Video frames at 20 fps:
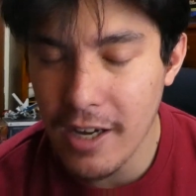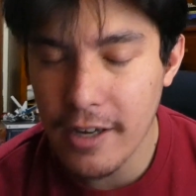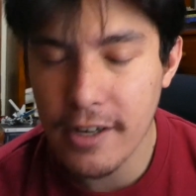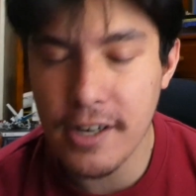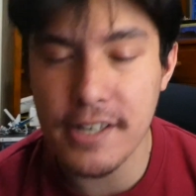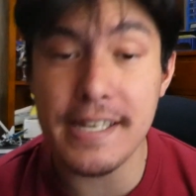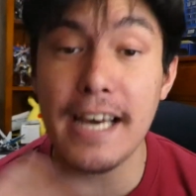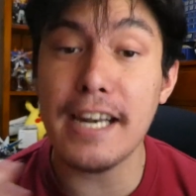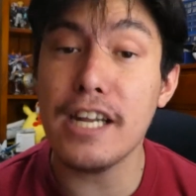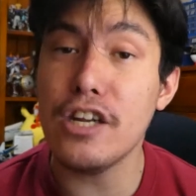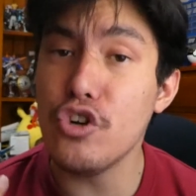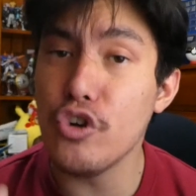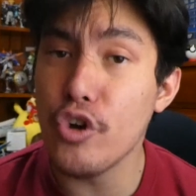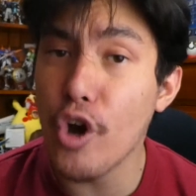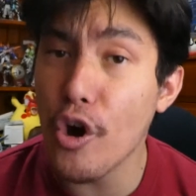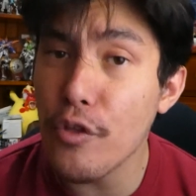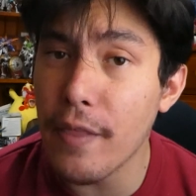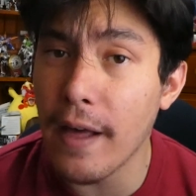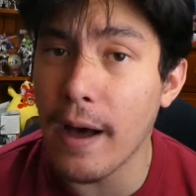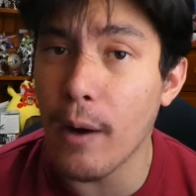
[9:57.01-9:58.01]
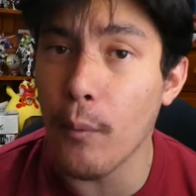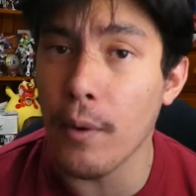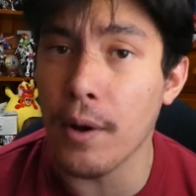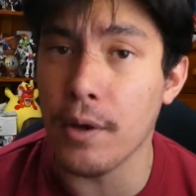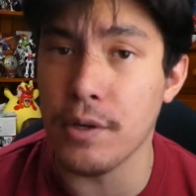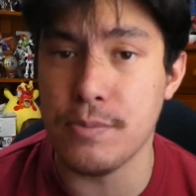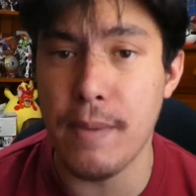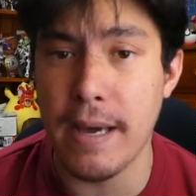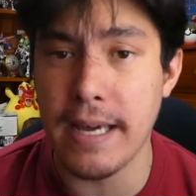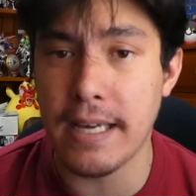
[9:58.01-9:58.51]
Because I didn't know that when I
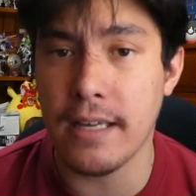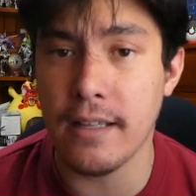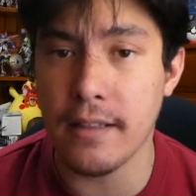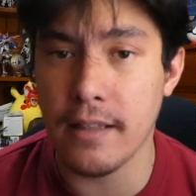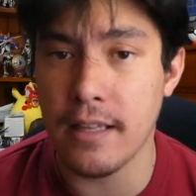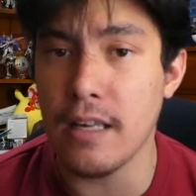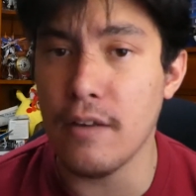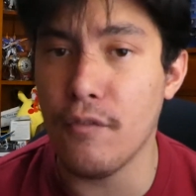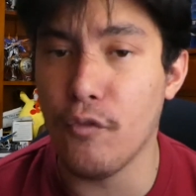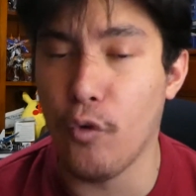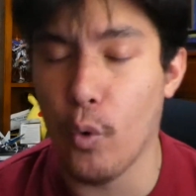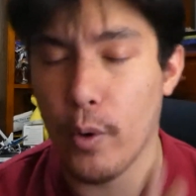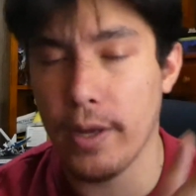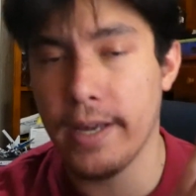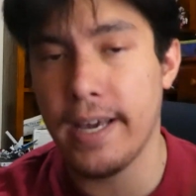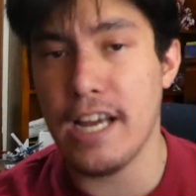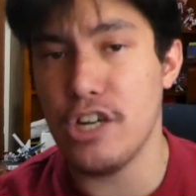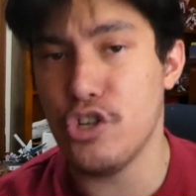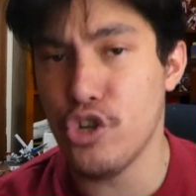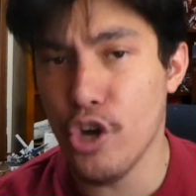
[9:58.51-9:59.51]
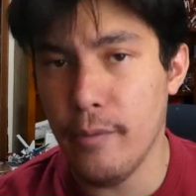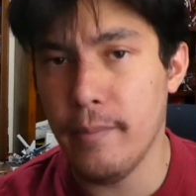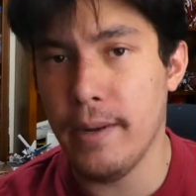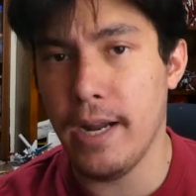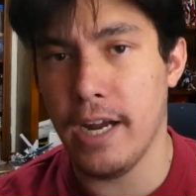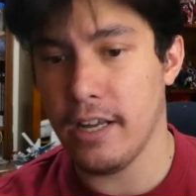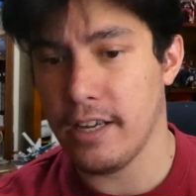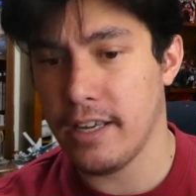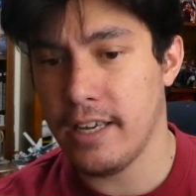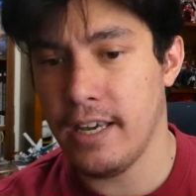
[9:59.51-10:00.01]
was making the 40k
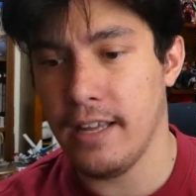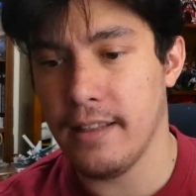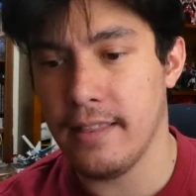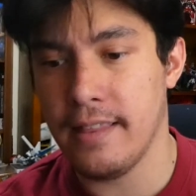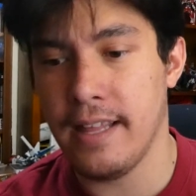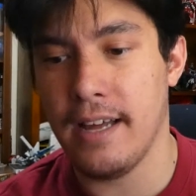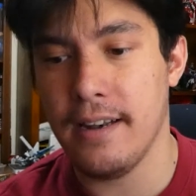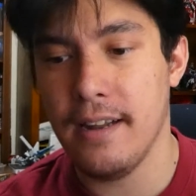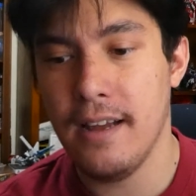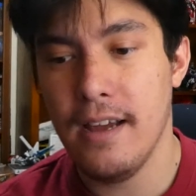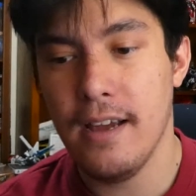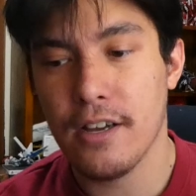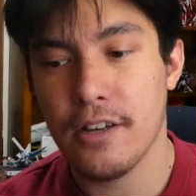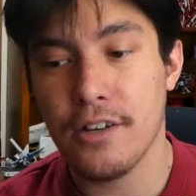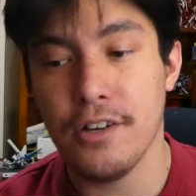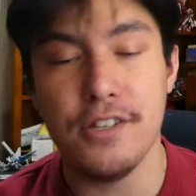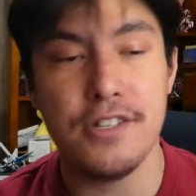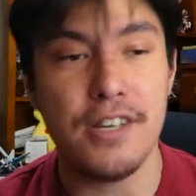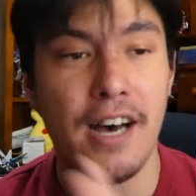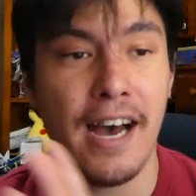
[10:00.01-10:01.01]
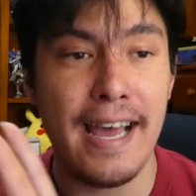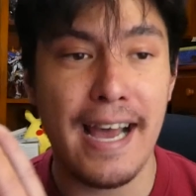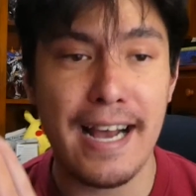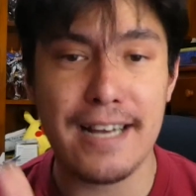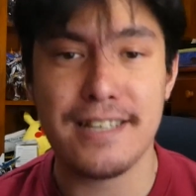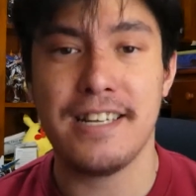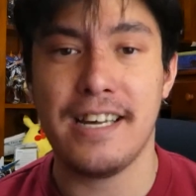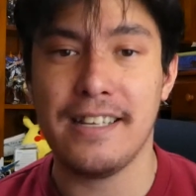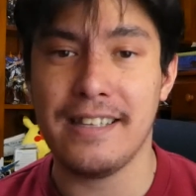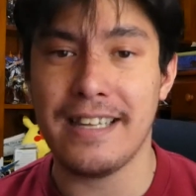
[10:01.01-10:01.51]
Terminator kit, that because I
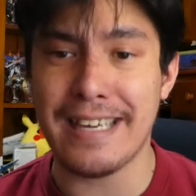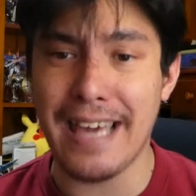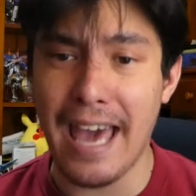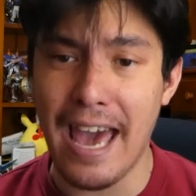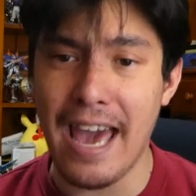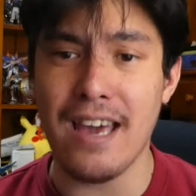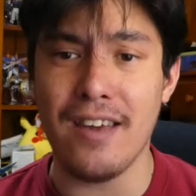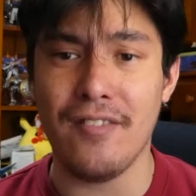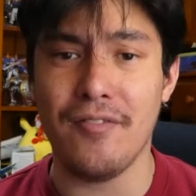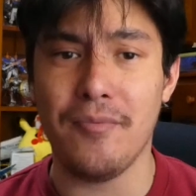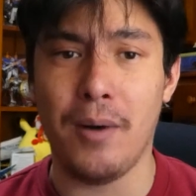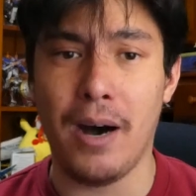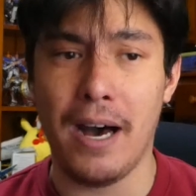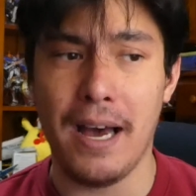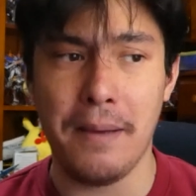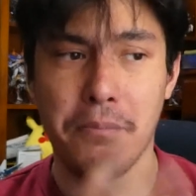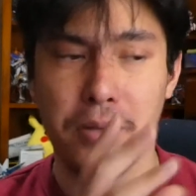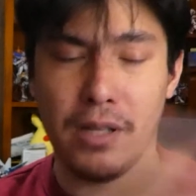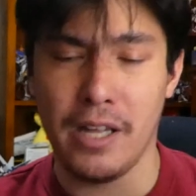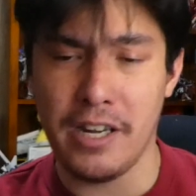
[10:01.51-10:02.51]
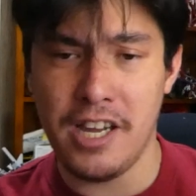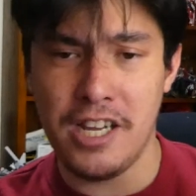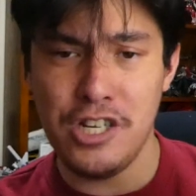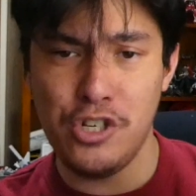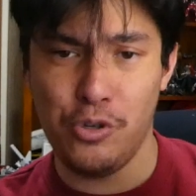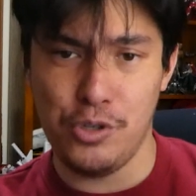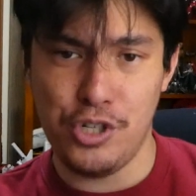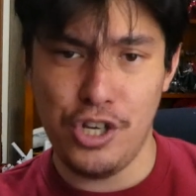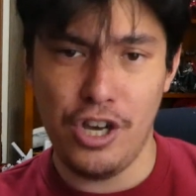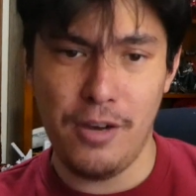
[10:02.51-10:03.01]
accidentally gave my Blood
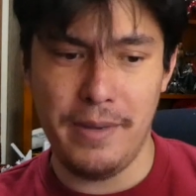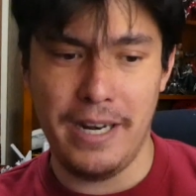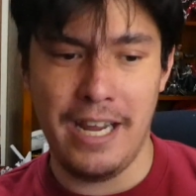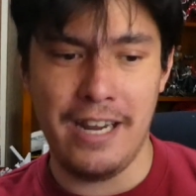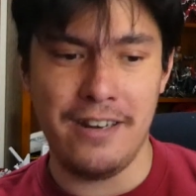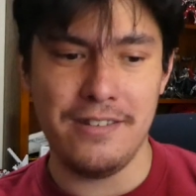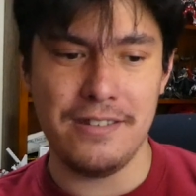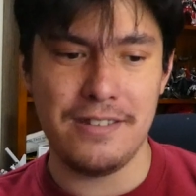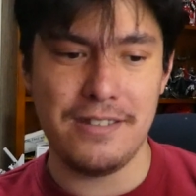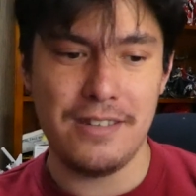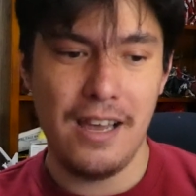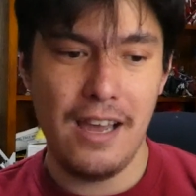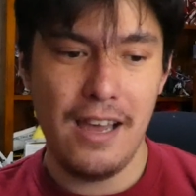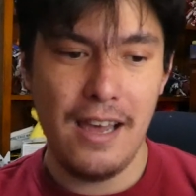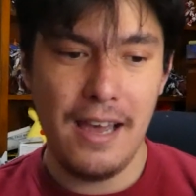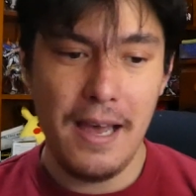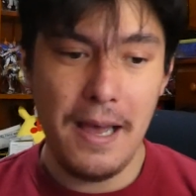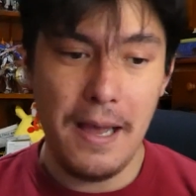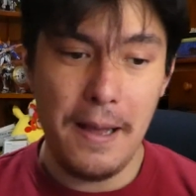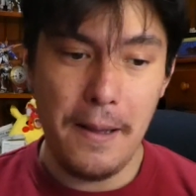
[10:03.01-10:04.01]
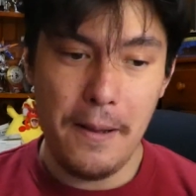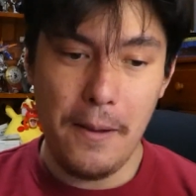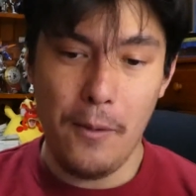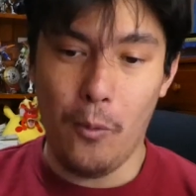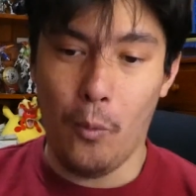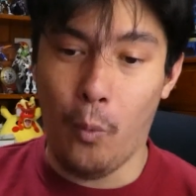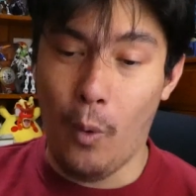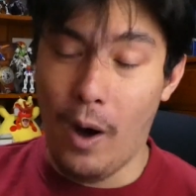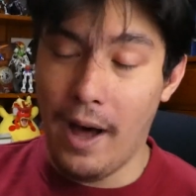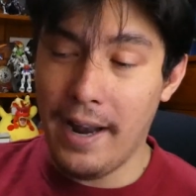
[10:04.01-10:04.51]
Angel Terminators,
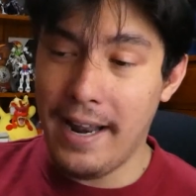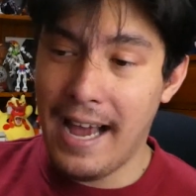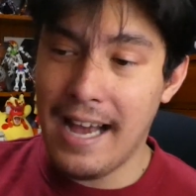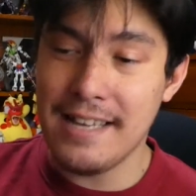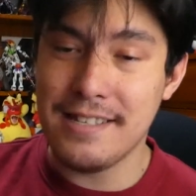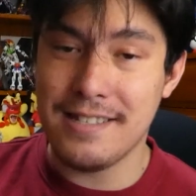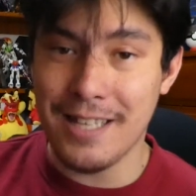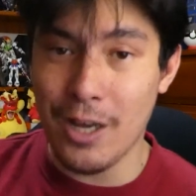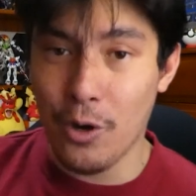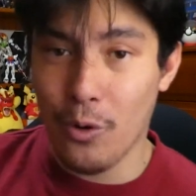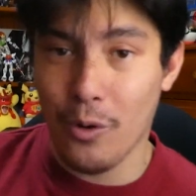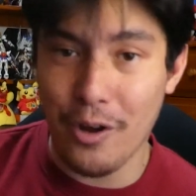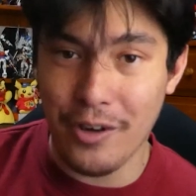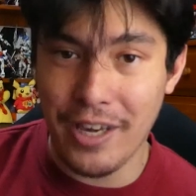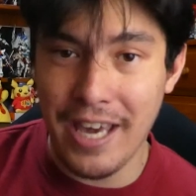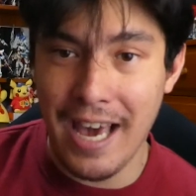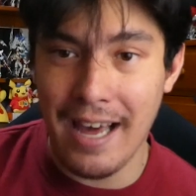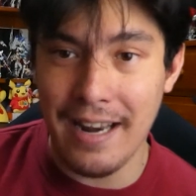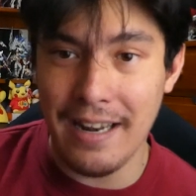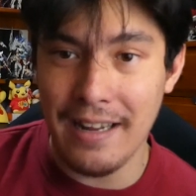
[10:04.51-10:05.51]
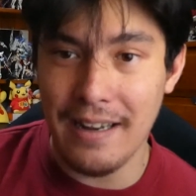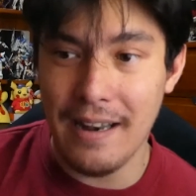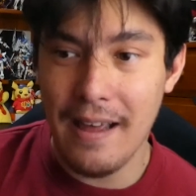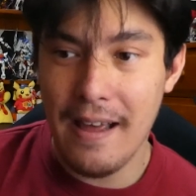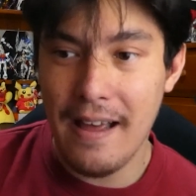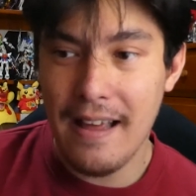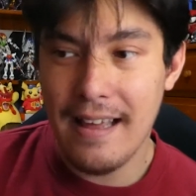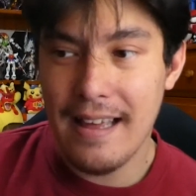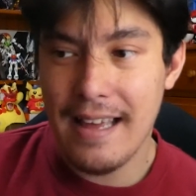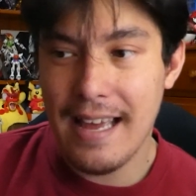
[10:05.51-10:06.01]
one has the autocannon
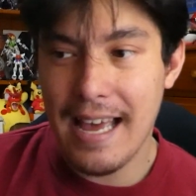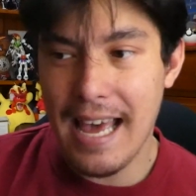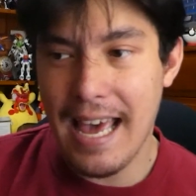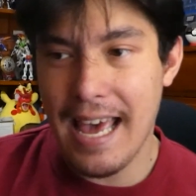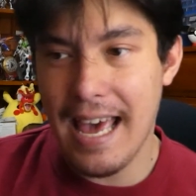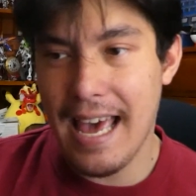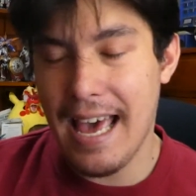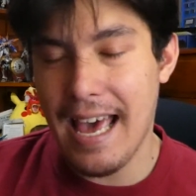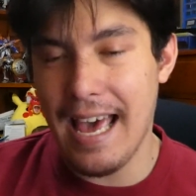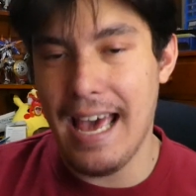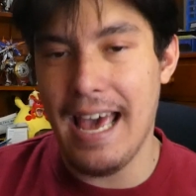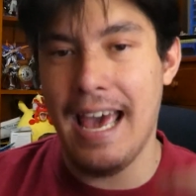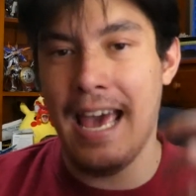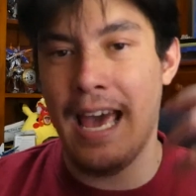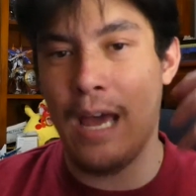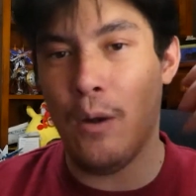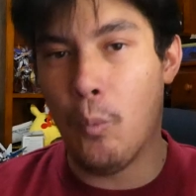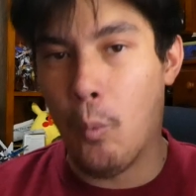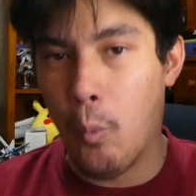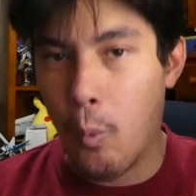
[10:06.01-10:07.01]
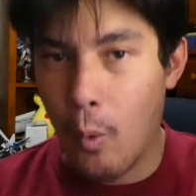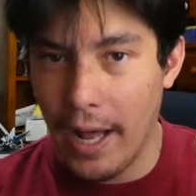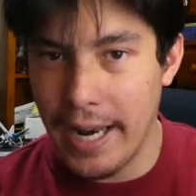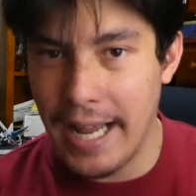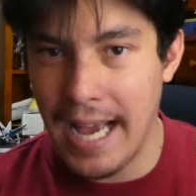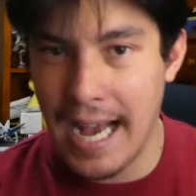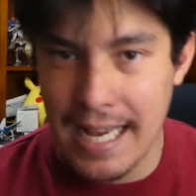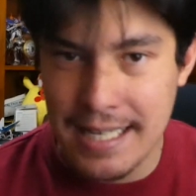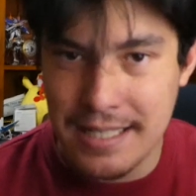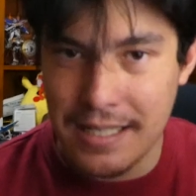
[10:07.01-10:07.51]
and one
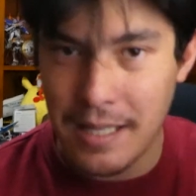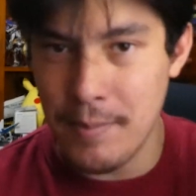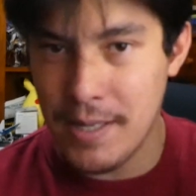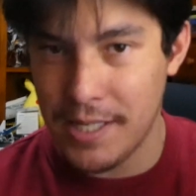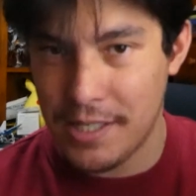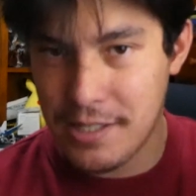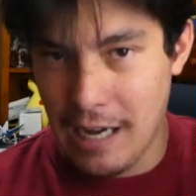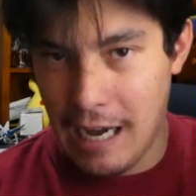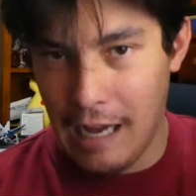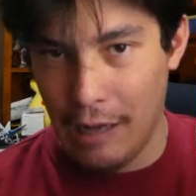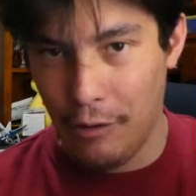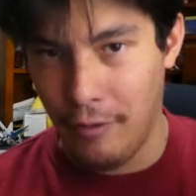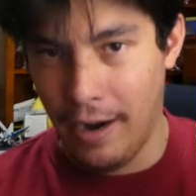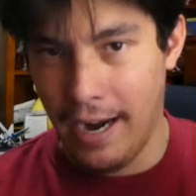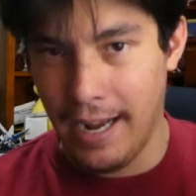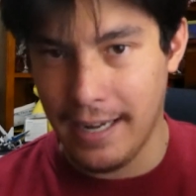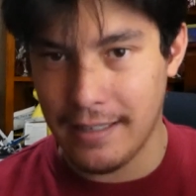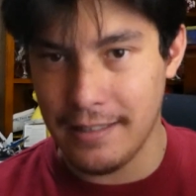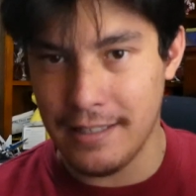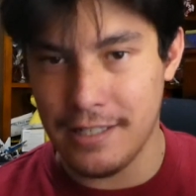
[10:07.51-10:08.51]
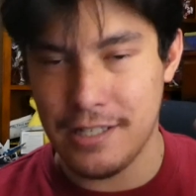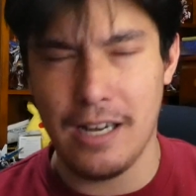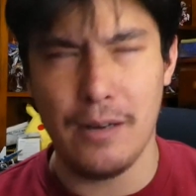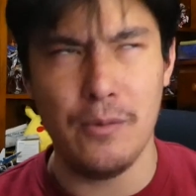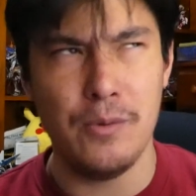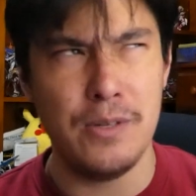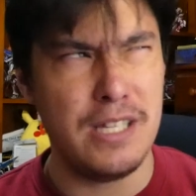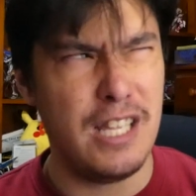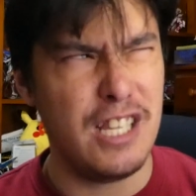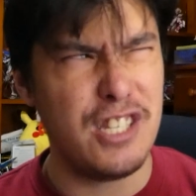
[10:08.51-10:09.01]
has the missile rack.
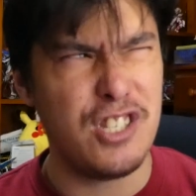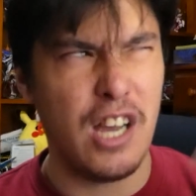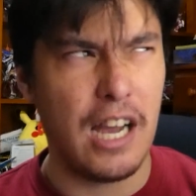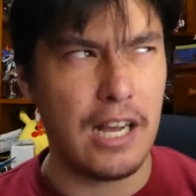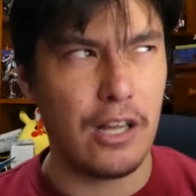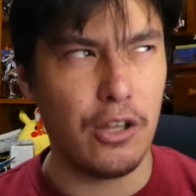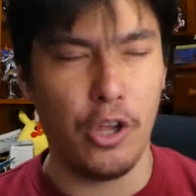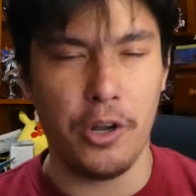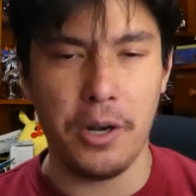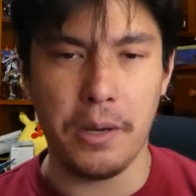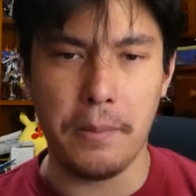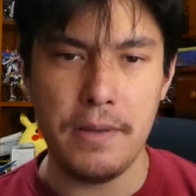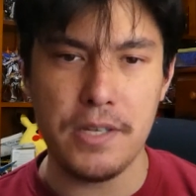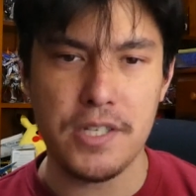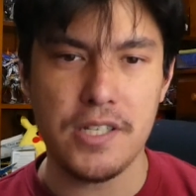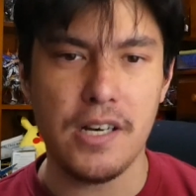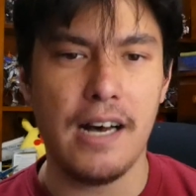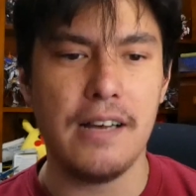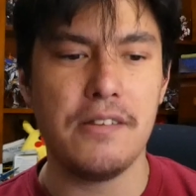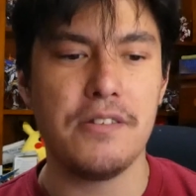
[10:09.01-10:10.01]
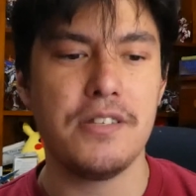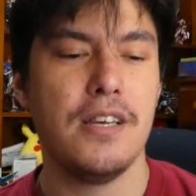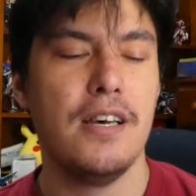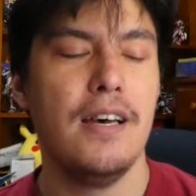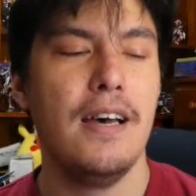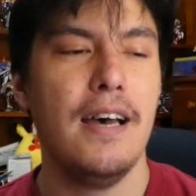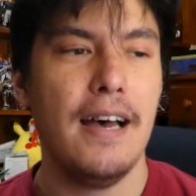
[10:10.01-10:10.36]
Was it cyclonic missiles?